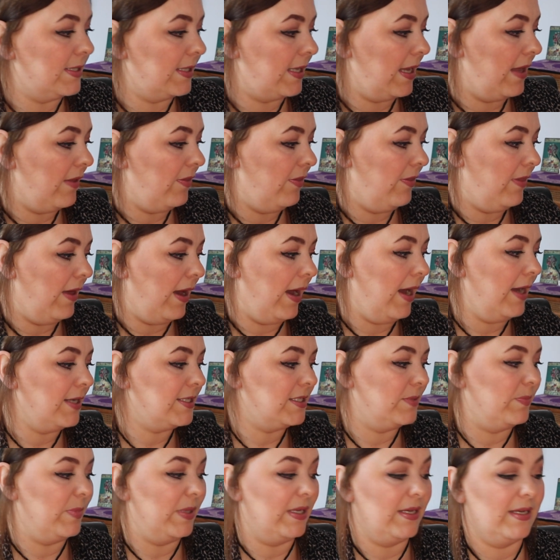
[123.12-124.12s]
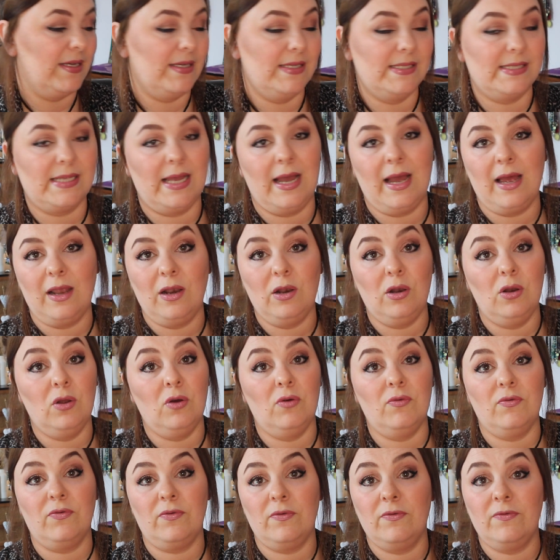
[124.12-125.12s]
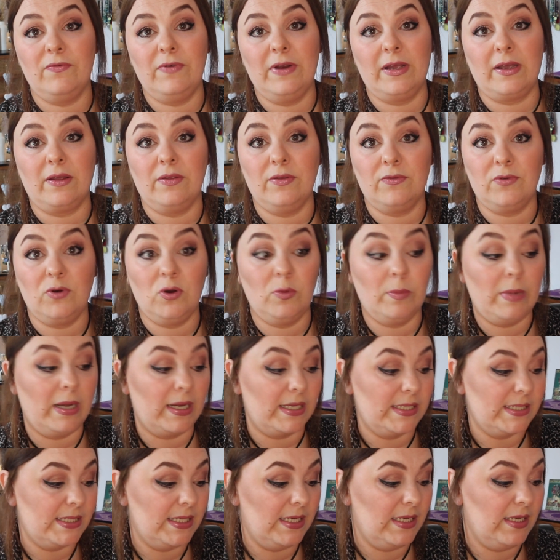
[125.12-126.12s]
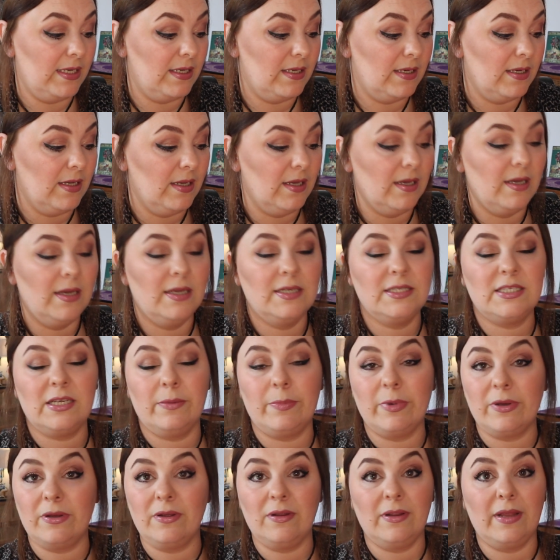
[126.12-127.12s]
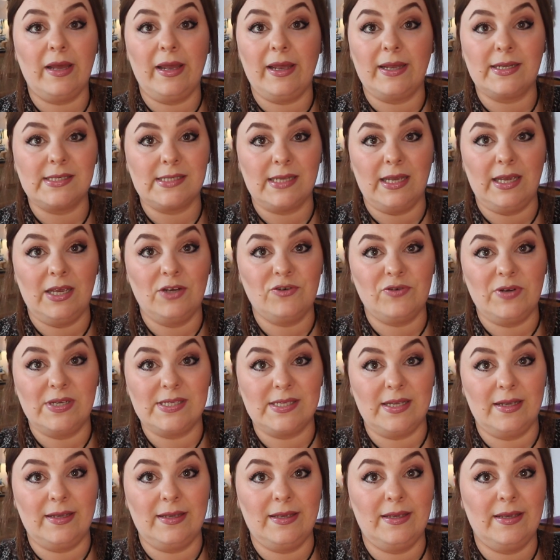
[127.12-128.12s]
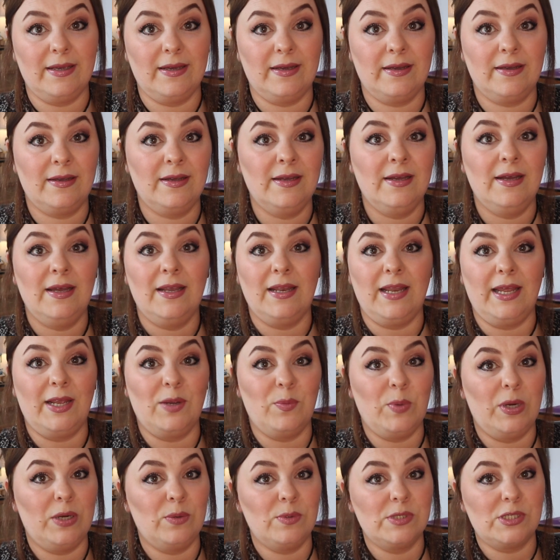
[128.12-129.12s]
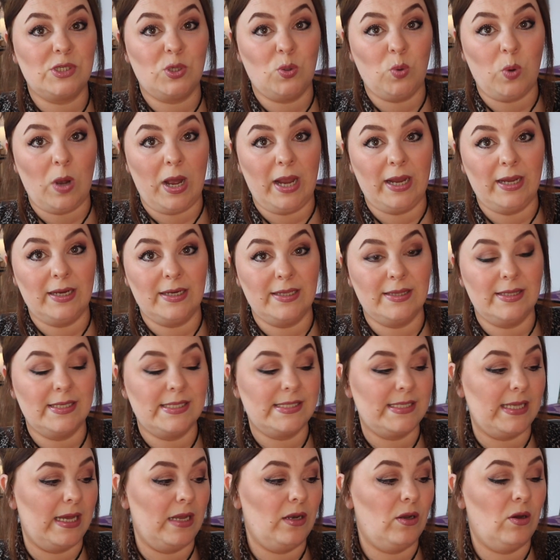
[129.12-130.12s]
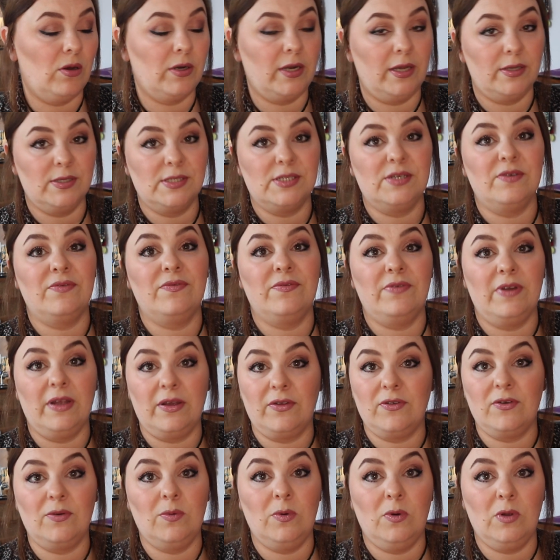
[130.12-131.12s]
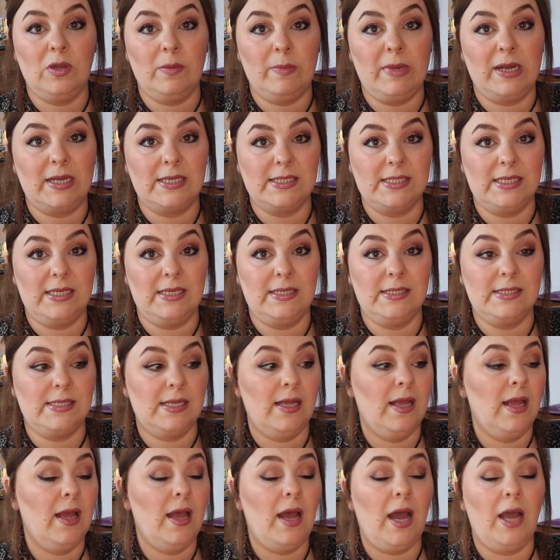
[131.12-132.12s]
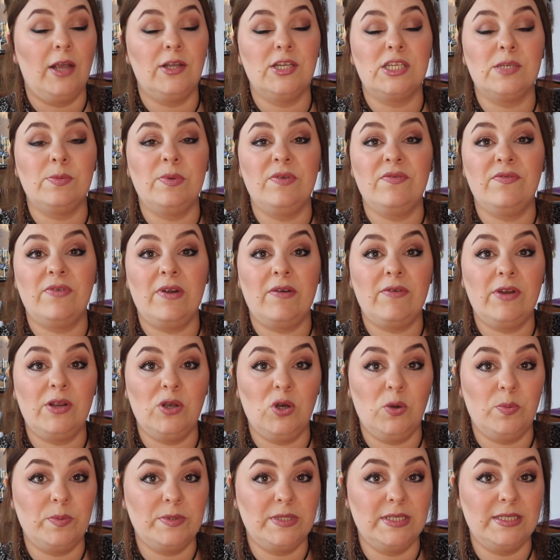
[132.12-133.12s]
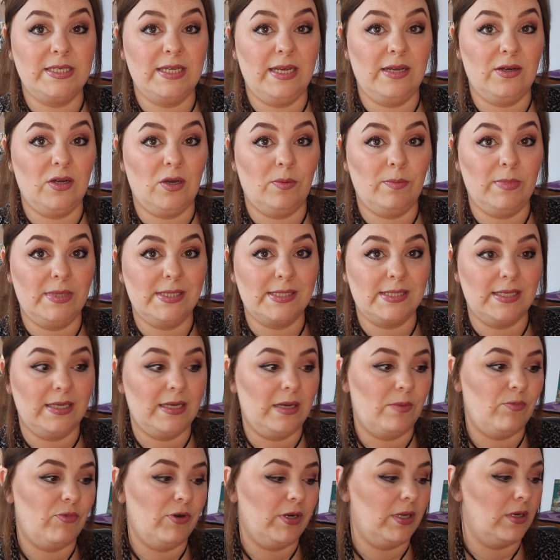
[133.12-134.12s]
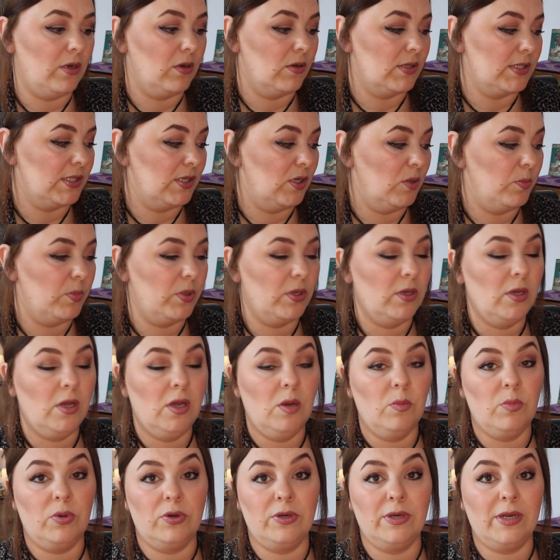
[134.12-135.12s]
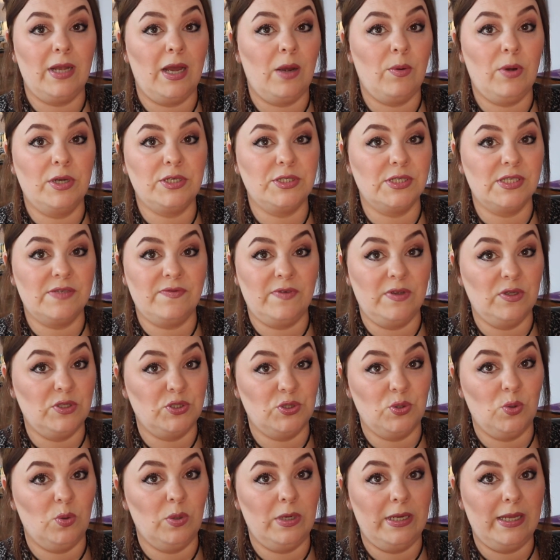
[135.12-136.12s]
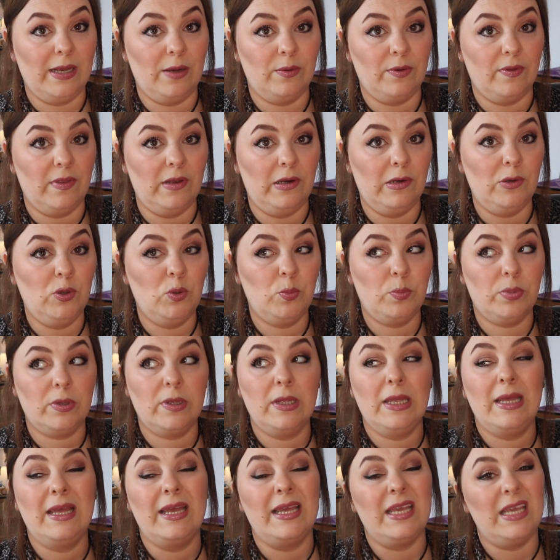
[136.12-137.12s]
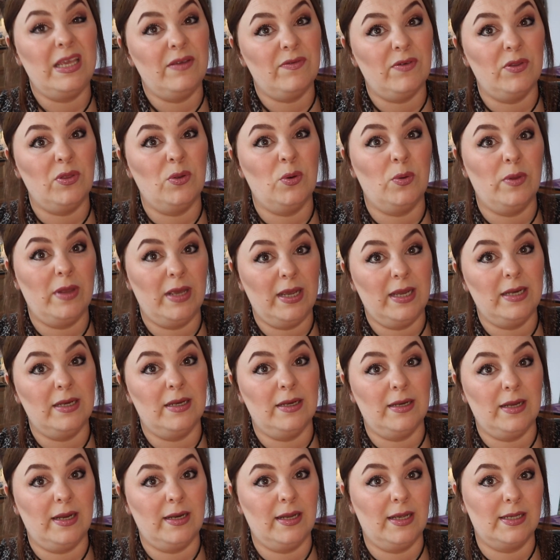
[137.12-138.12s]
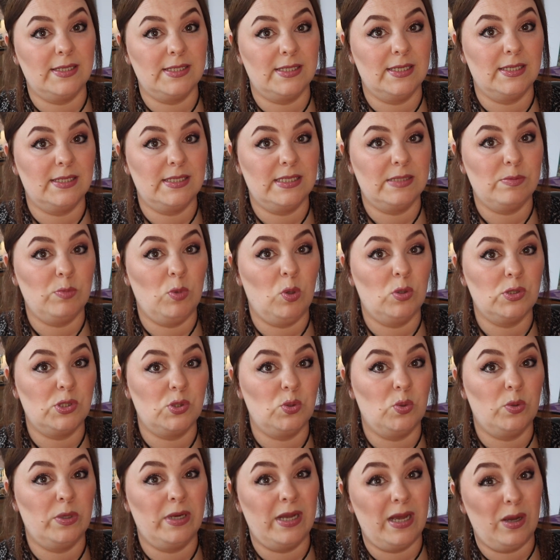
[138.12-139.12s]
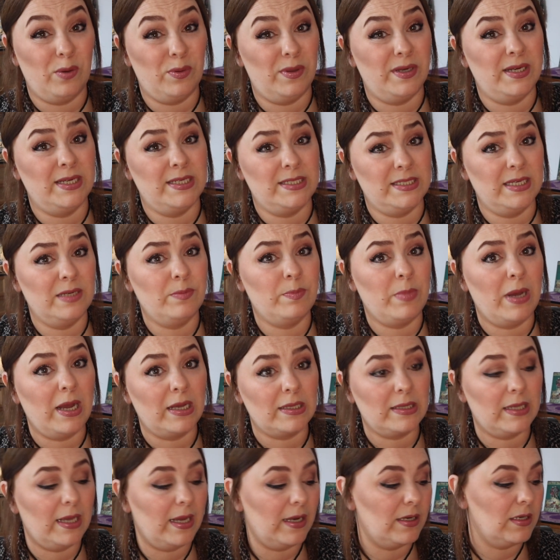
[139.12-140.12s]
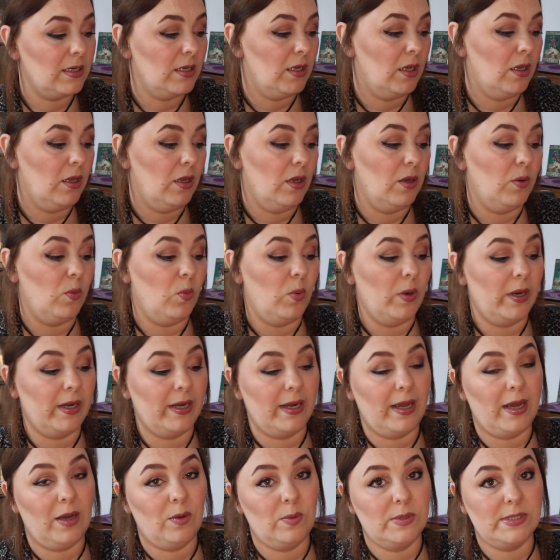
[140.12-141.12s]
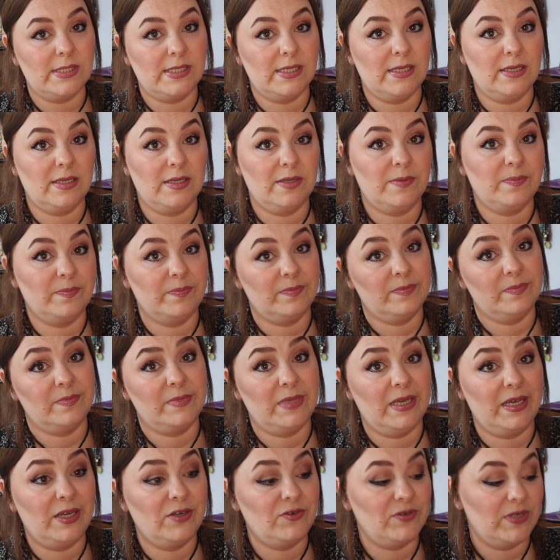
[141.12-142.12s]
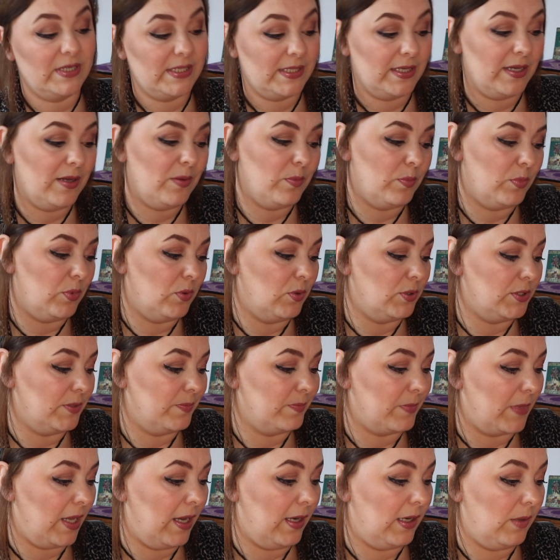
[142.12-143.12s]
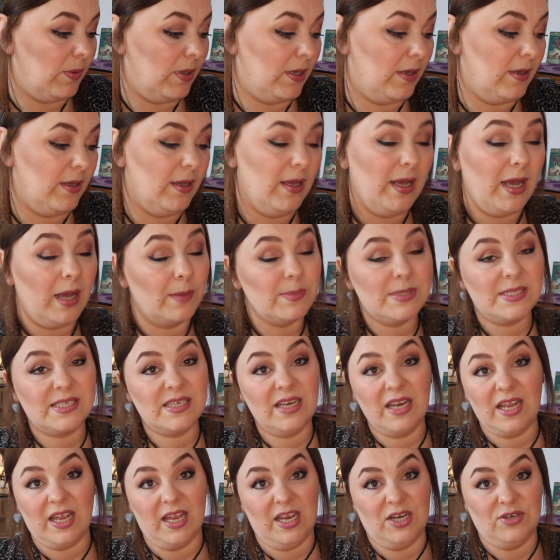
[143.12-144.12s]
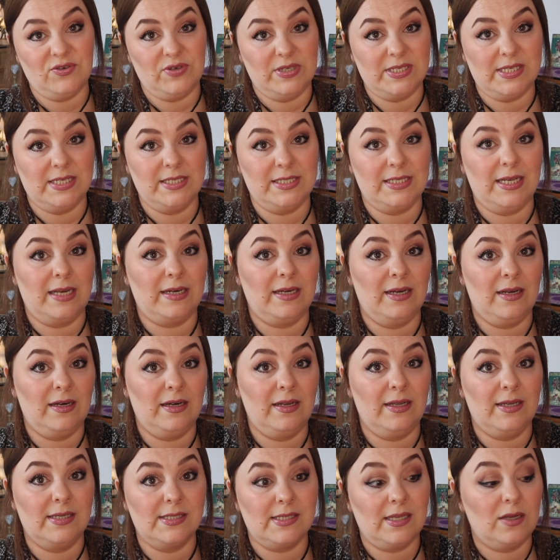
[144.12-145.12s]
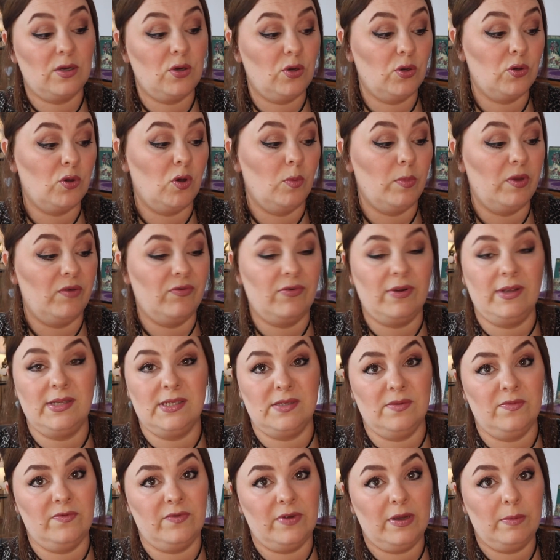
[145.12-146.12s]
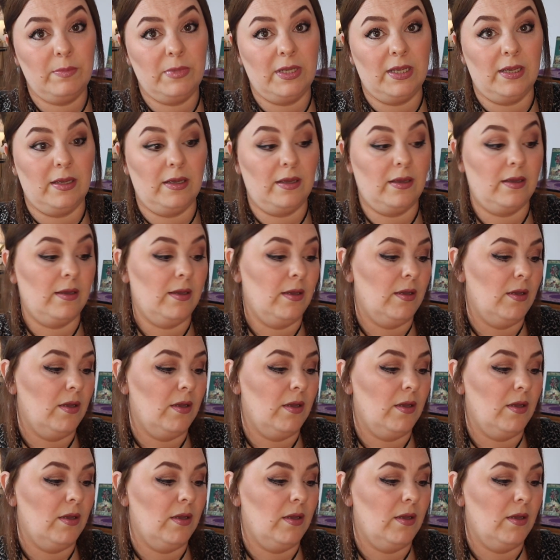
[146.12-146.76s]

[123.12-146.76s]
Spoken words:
to get that because I love flicking through a magazine. Typical ex-hairdresser here, like when it was quiet in the salon, I used to flick through all the magazines. I used to be very up to date on my celebrity gossip, but now I just feel totally out of the loop, even though the internet exists more so now than it did back then when I was a hairdresser. But anyway, I'm still a hairdresser technically because I cut all my friends and family hair,